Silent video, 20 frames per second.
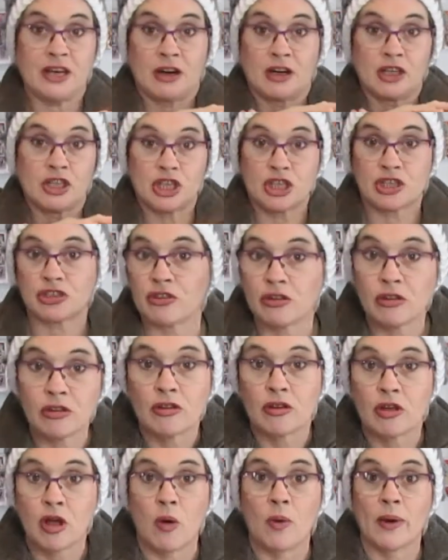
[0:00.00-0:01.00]
are just
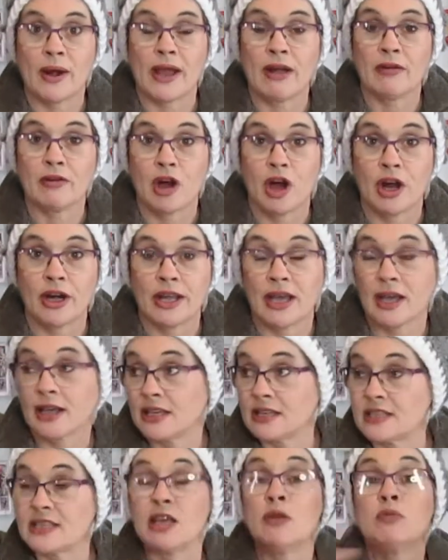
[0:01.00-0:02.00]
going out on you
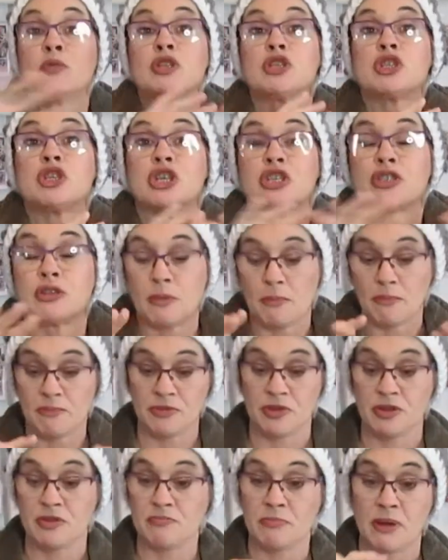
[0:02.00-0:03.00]
because it was just
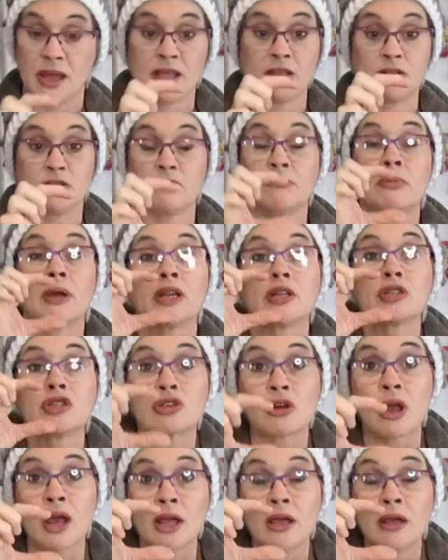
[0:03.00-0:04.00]
my my
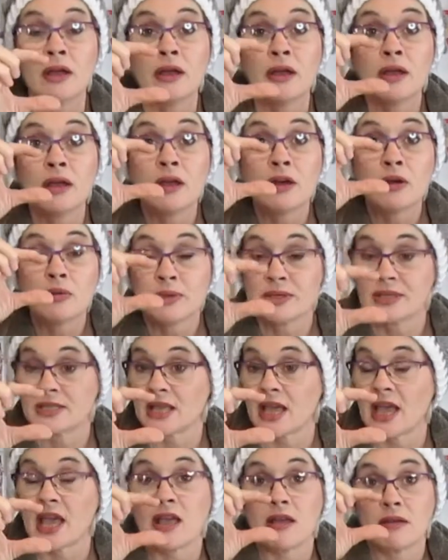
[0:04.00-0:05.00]
truck was
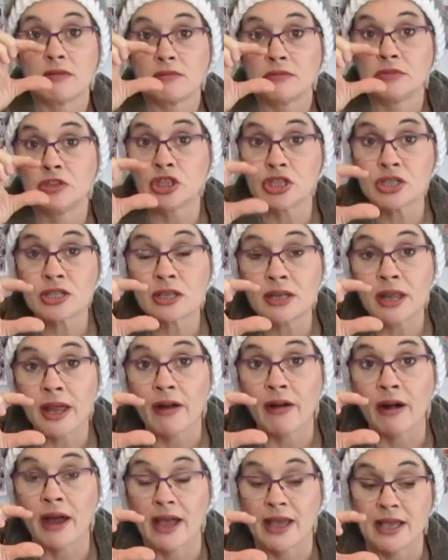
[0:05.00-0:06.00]
like just
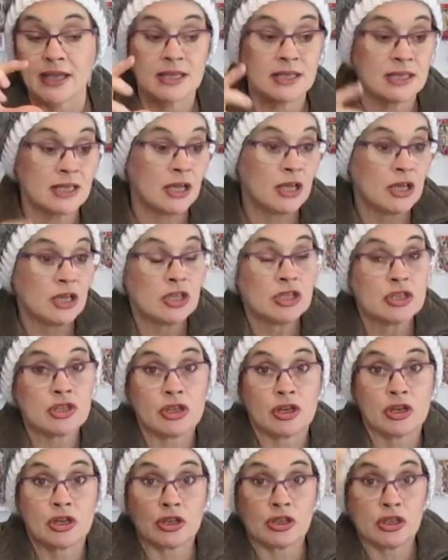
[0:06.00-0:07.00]
glare ice so
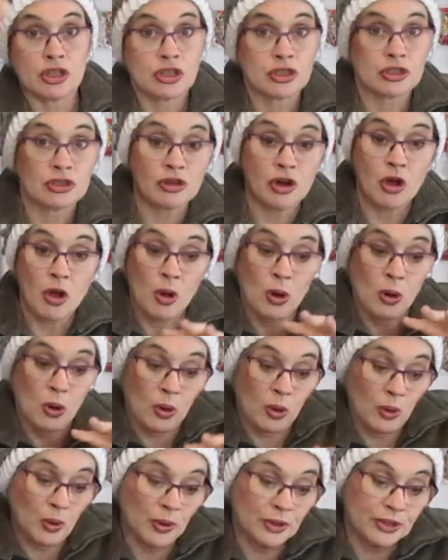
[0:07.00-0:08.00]
you're you're
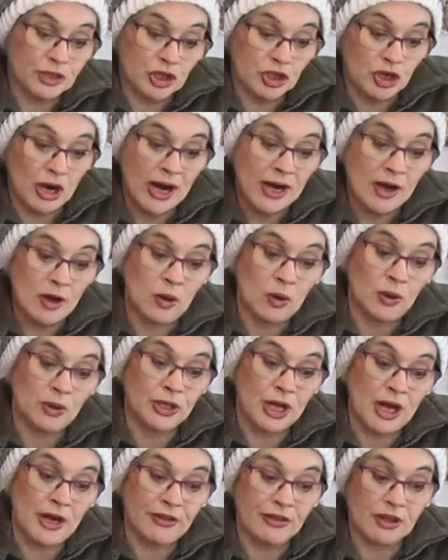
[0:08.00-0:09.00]
hold trying to hold
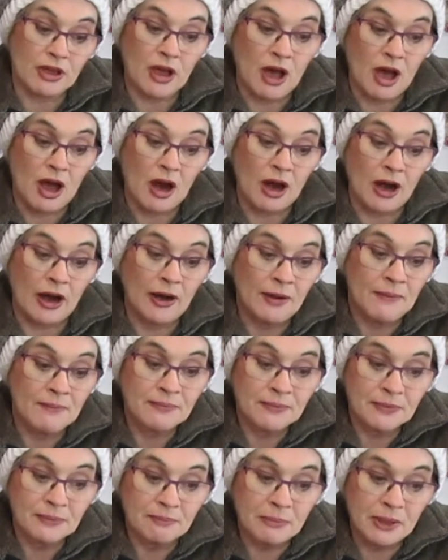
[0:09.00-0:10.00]
on to the car,
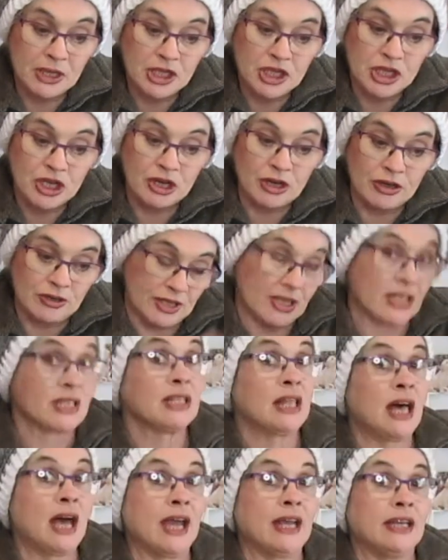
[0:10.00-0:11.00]
but you're
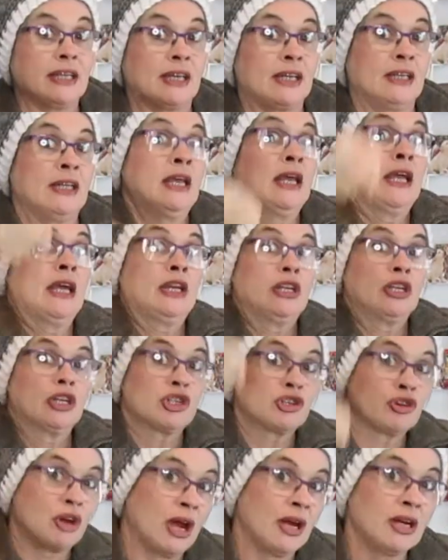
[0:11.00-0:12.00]
sliding, and you're
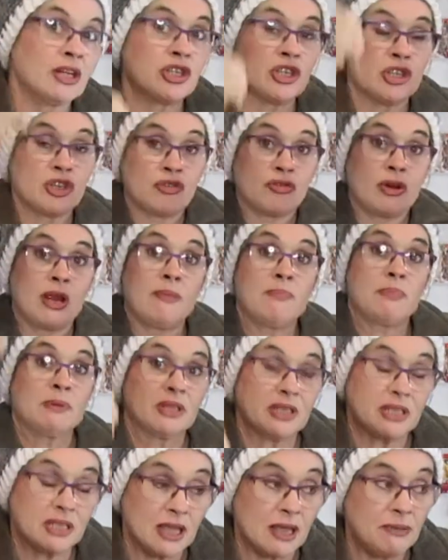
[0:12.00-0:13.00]
trying to scrape at
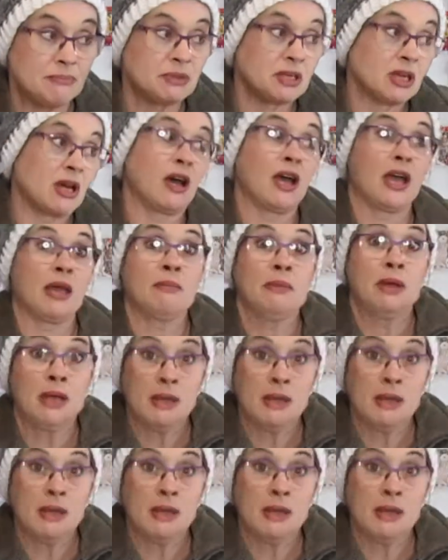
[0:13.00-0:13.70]
the same time,